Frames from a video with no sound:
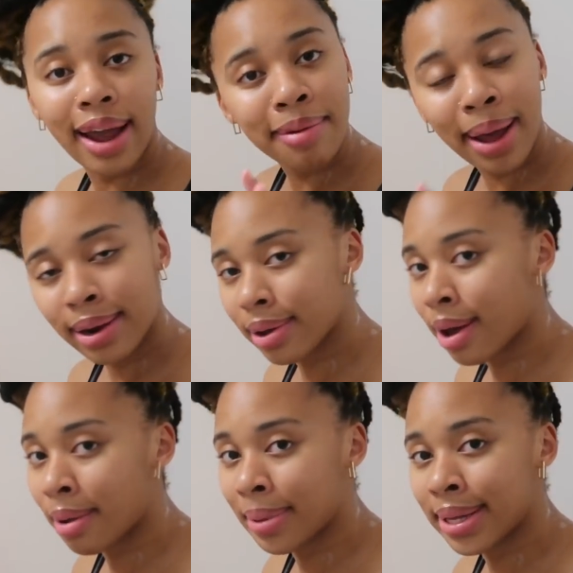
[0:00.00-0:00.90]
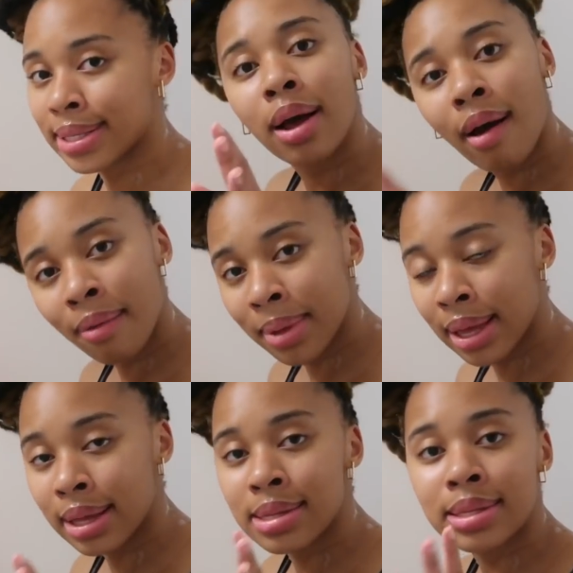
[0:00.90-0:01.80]
Everybody in the
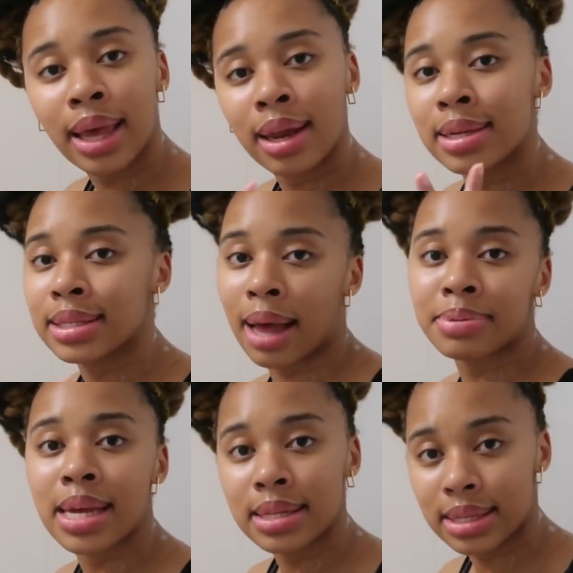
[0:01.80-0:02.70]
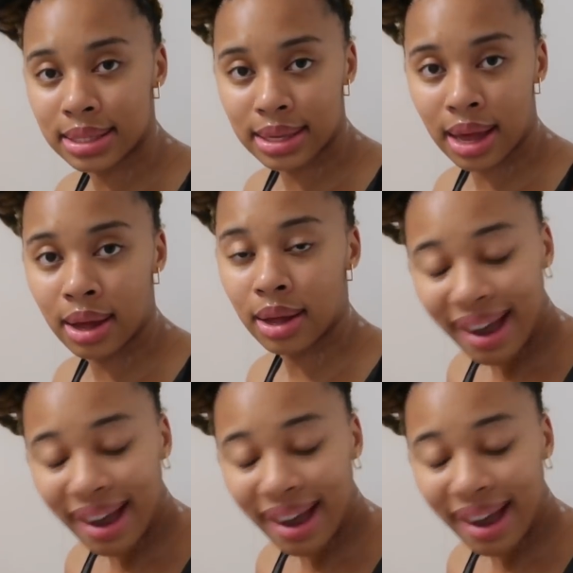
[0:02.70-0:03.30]
comment, Taylor, stop saying TikTok.